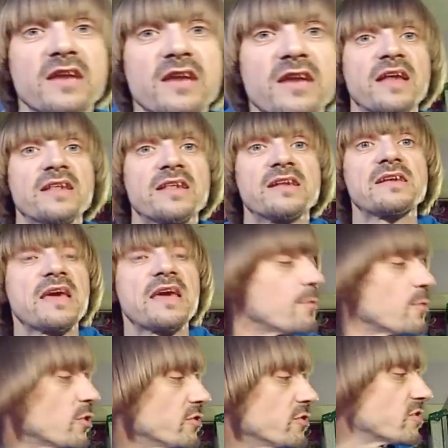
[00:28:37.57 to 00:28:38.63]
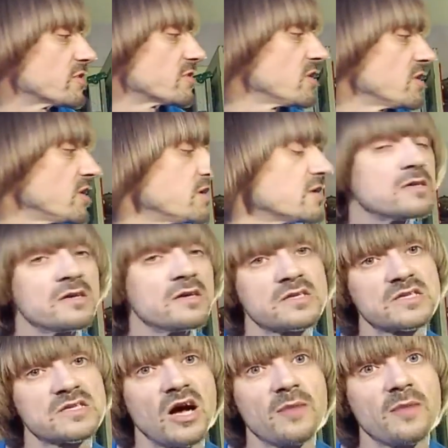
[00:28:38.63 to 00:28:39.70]
in camera. You could
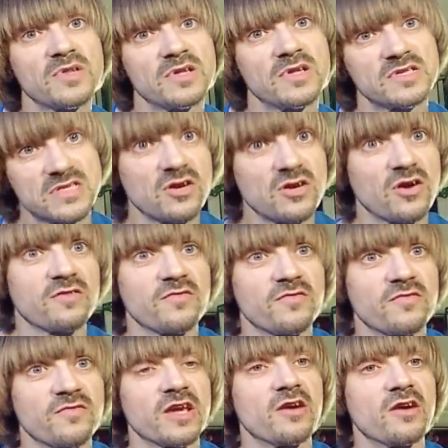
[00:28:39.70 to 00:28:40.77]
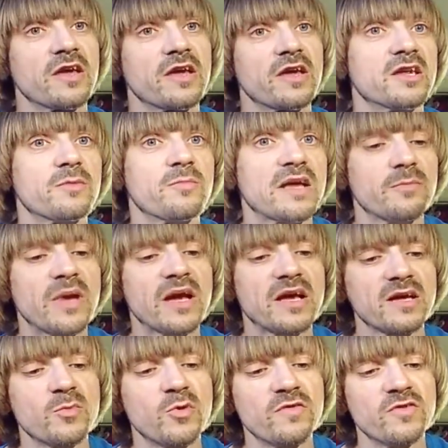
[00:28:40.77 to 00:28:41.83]
stop and then start the video again. You can make a
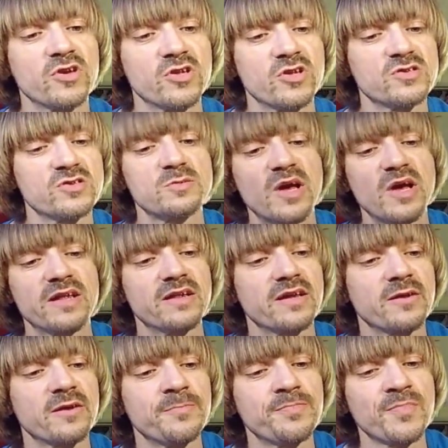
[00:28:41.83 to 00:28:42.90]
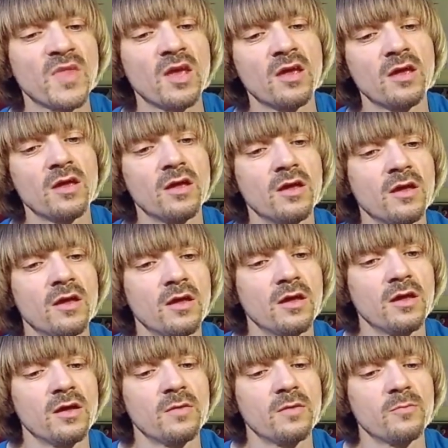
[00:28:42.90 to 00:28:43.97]
movie. You could do some editing
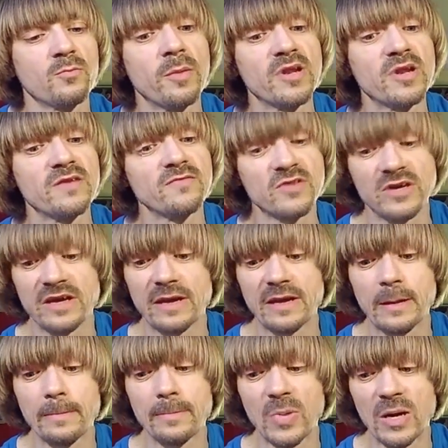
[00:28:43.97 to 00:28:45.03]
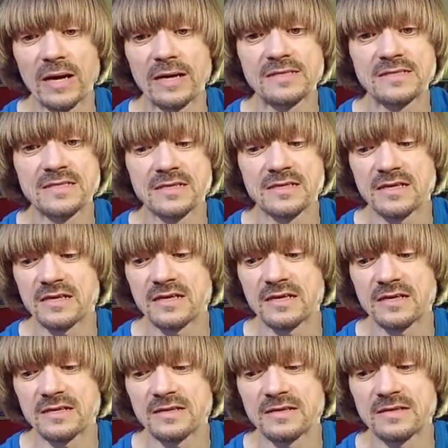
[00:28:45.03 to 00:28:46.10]
primitively. But
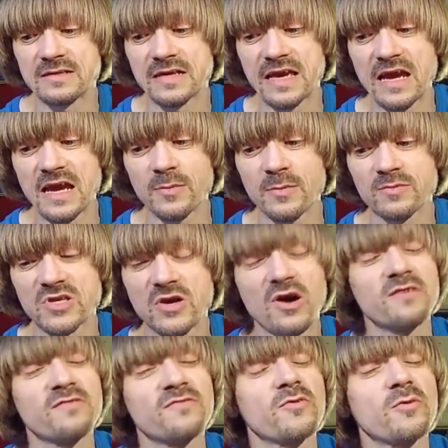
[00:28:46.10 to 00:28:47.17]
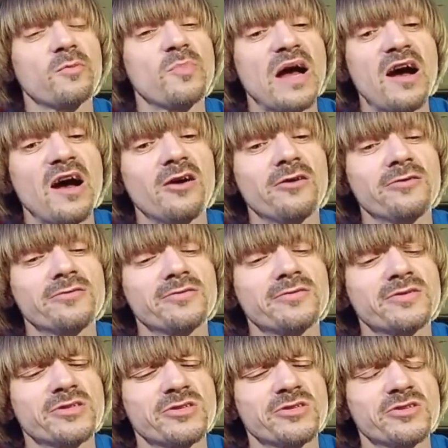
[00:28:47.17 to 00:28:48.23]
the camera was gone for about
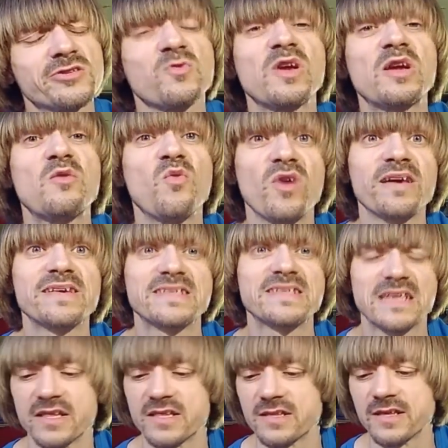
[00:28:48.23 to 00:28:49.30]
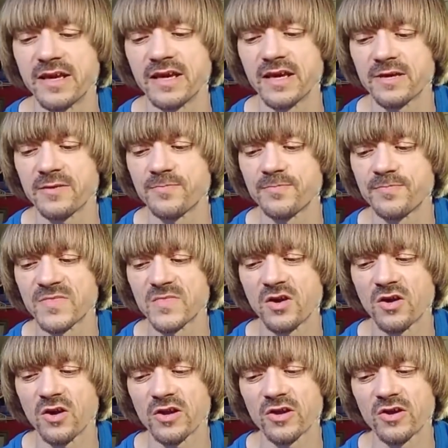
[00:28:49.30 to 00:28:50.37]
3 weeks, I think,
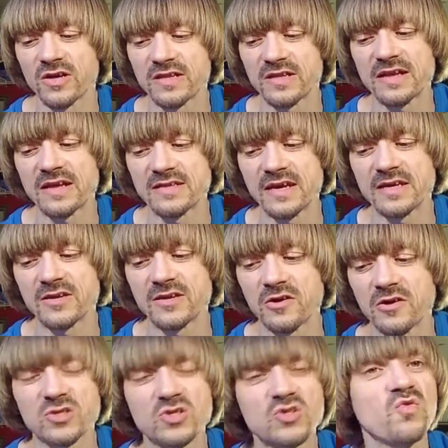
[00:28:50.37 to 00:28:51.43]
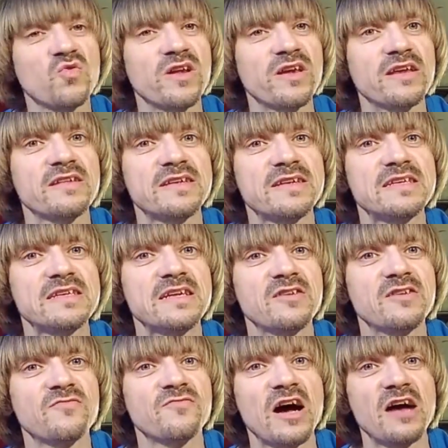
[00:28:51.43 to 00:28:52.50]
starting on that date, August 28th,
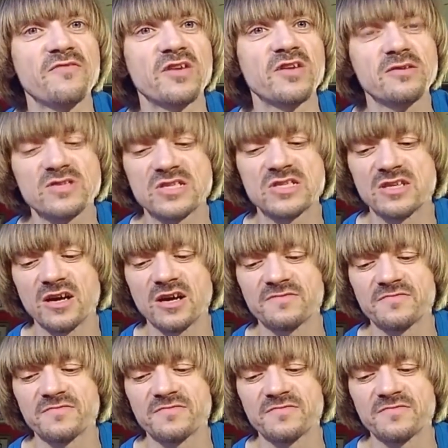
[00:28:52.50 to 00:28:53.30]
1985. And it was tough